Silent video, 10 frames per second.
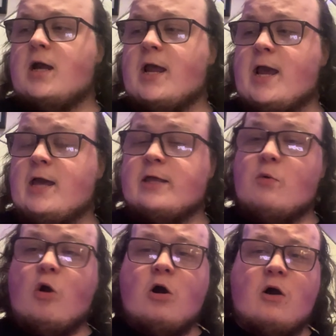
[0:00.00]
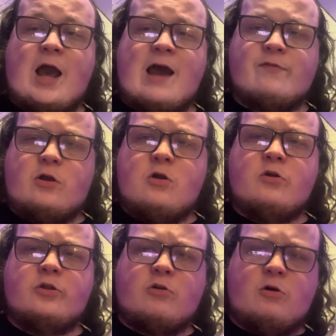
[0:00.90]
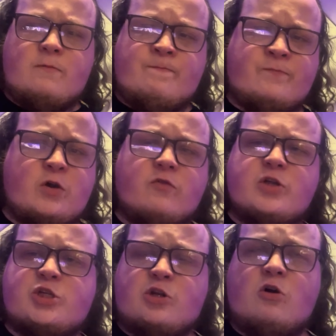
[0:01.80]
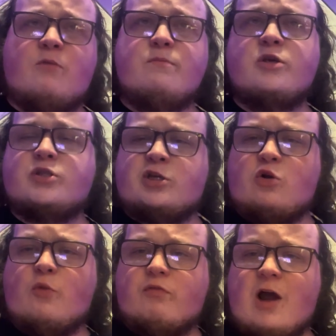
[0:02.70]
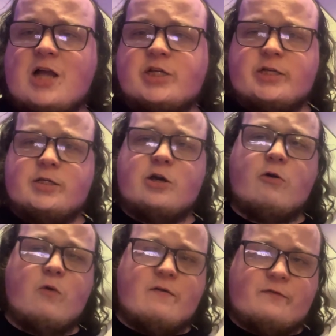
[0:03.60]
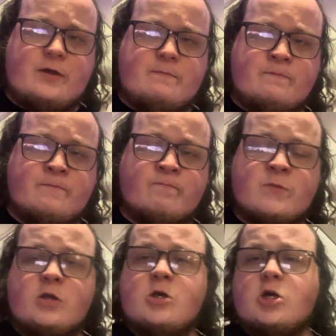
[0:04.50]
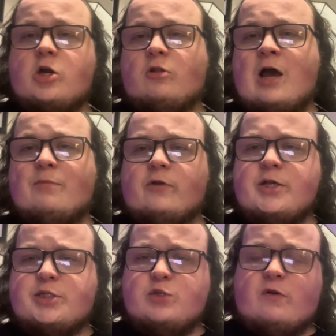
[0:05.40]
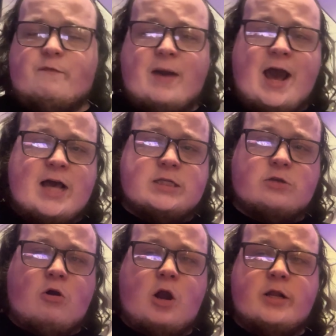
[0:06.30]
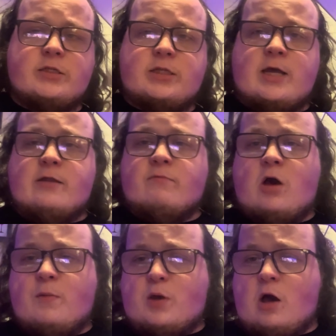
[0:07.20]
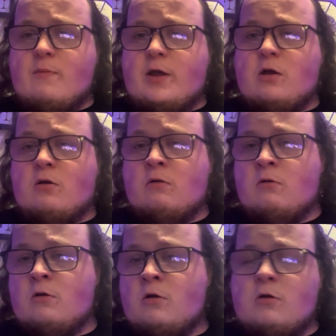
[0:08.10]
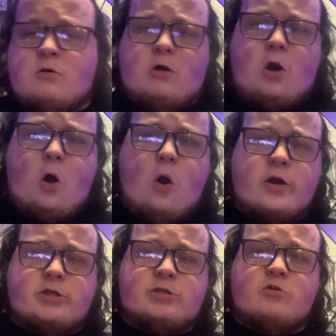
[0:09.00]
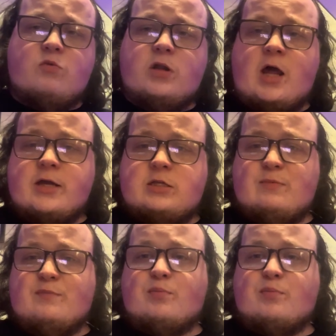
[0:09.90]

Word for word: and they will all have their own little original musical project to go with it. Collaborations with past artists and upcoming artists who would like to be